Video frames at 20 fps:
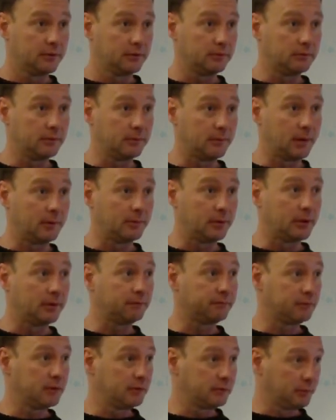Remember,
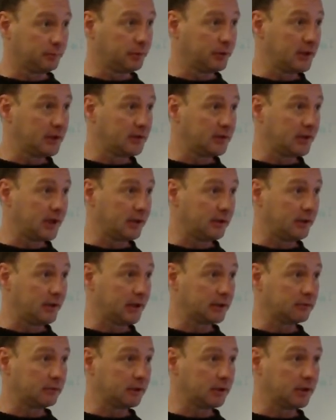if we replace that
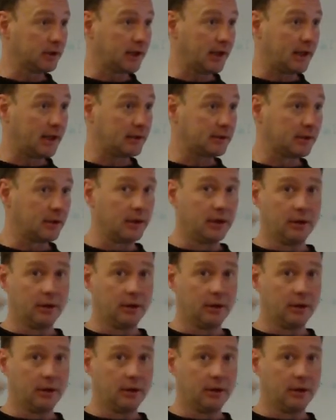electron gas.